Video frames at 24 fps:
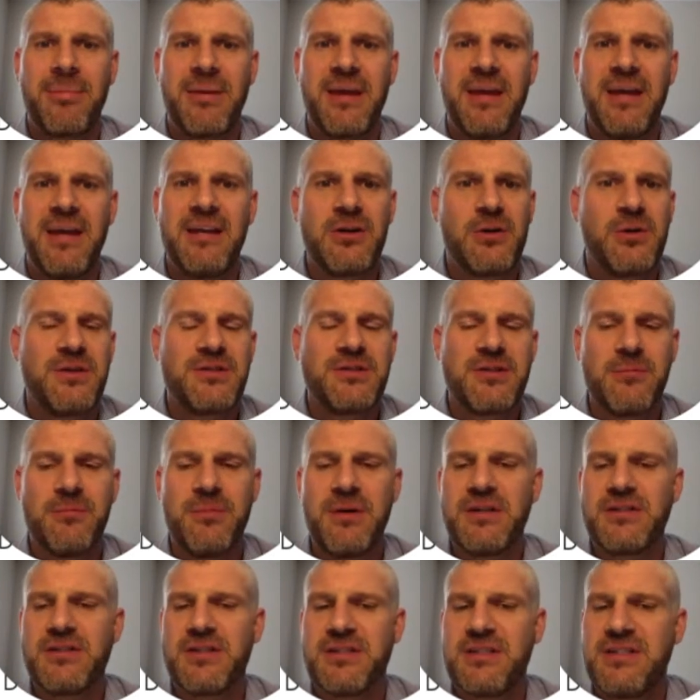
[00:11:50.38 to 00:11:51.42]
Increase our
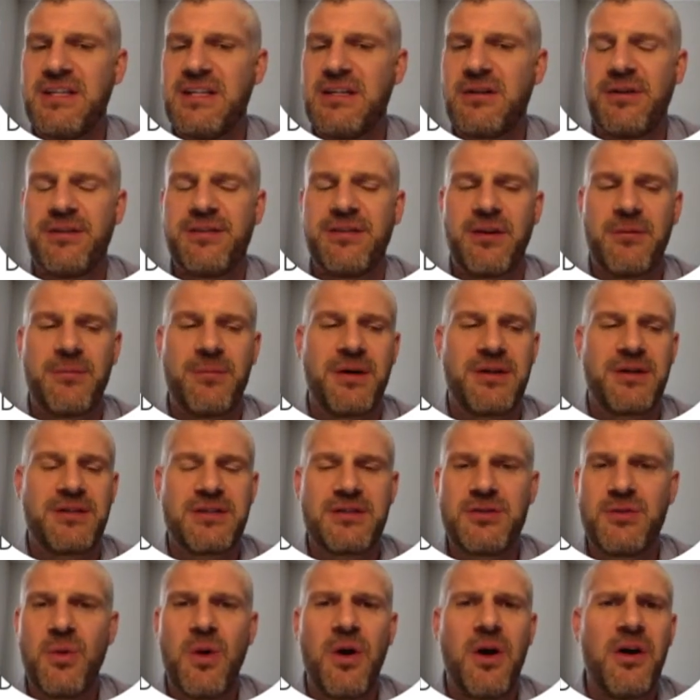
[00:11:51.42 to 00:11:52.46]
budget, decrease our budget,
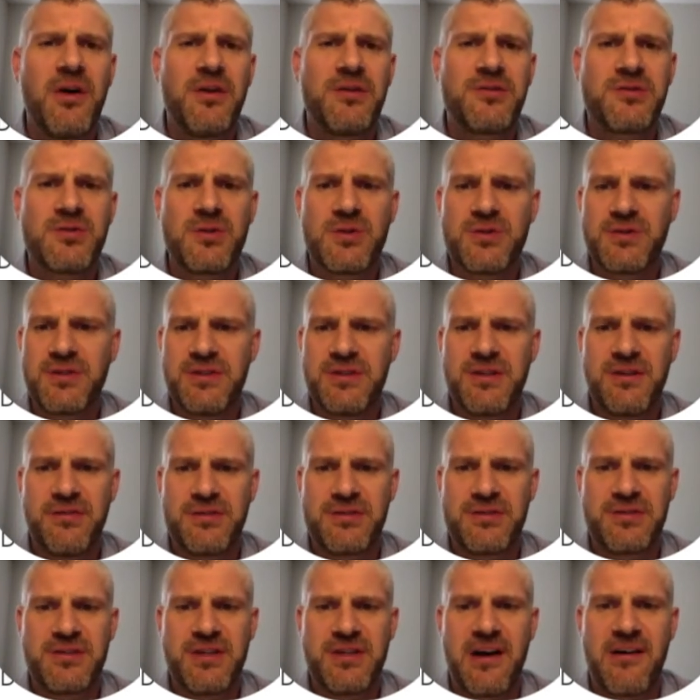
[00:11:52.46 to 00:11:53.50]
do all sorts of different
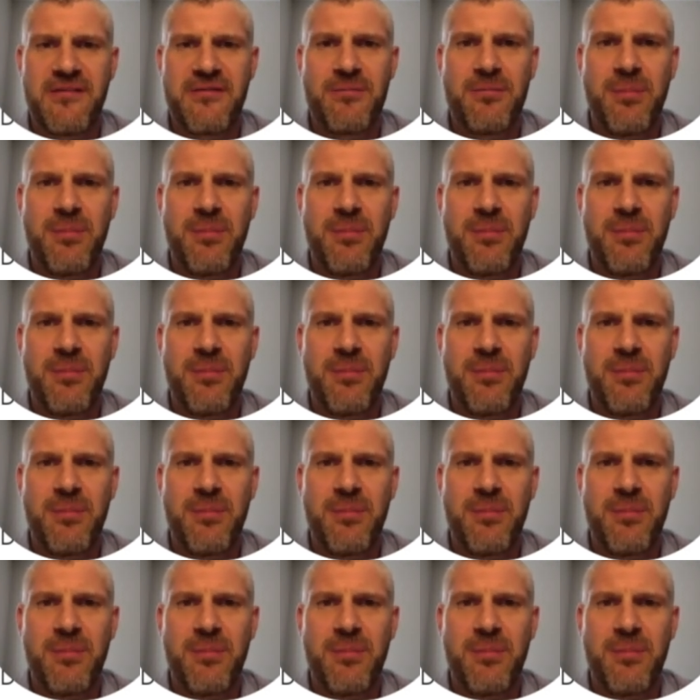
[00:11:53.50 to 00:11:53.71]
stuff.